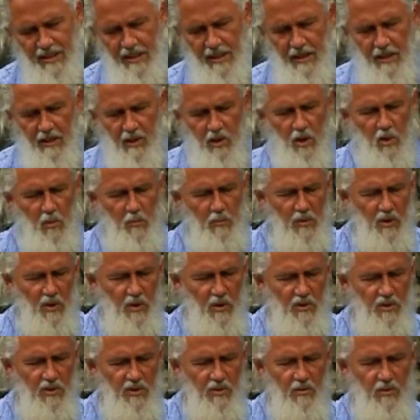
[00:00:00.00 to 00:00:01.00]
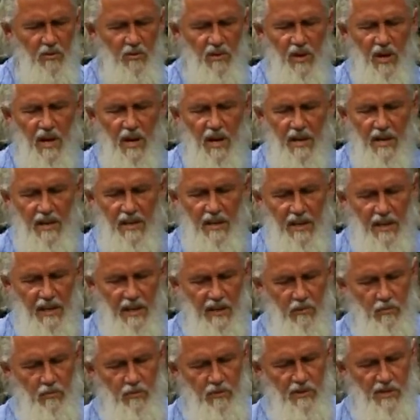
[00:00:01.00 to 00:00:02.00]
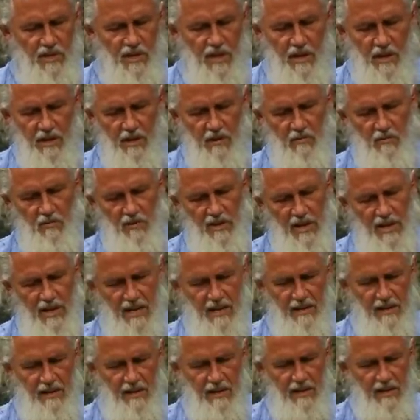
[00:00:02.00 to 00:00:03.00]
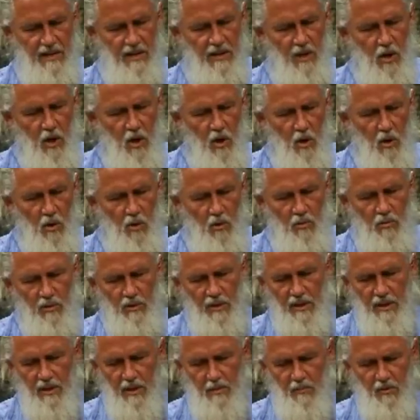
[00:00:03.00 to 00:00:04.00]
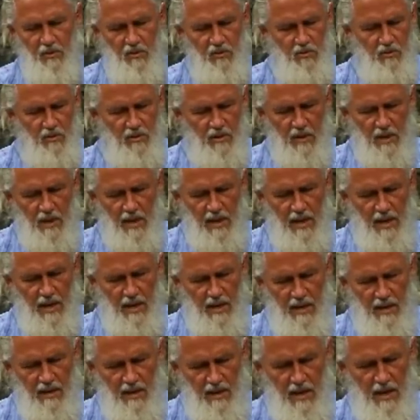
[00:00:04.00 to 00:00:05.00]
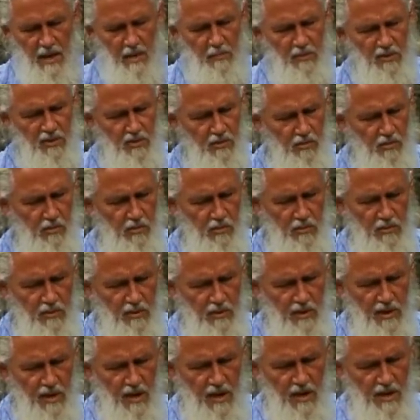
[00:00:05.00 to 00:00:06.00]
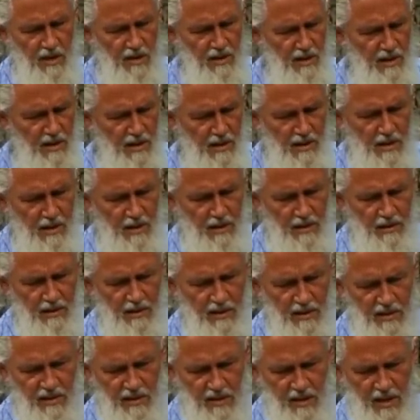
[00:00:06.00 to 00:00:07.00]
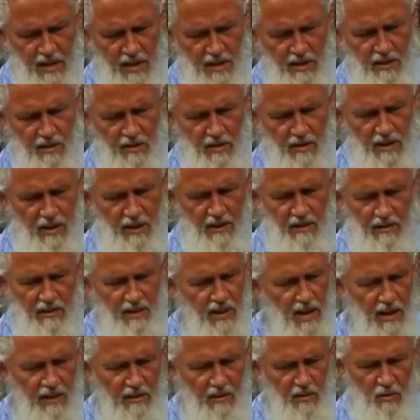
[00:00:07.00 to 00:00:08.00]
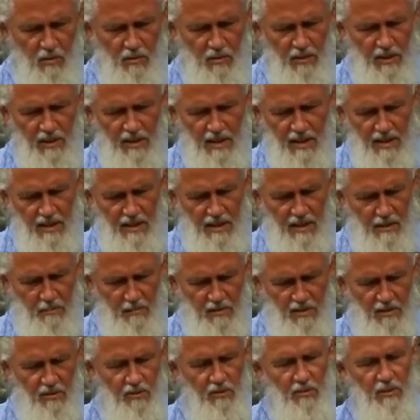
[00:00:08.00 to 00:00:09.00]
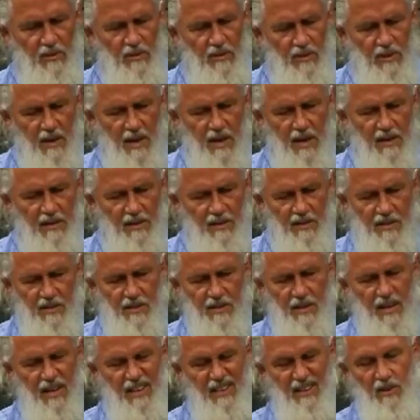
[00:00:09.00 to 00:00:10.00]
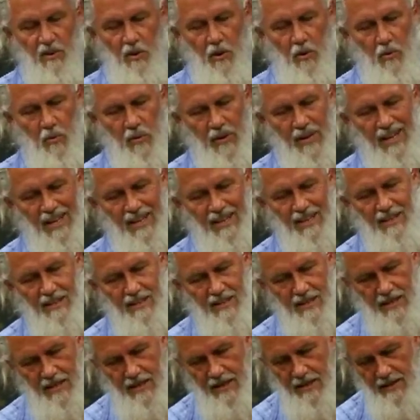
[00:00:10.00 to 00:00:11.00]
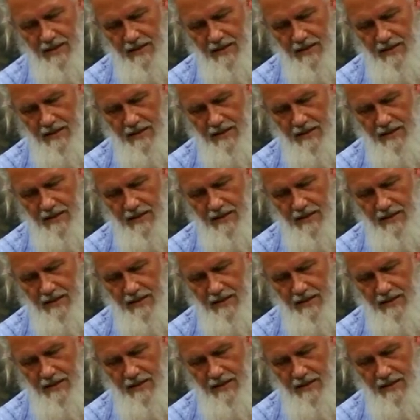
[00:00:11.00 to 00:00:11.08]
ego, personal, God equals unreality. Only absolute God does not, only the absolute, God does not know anything.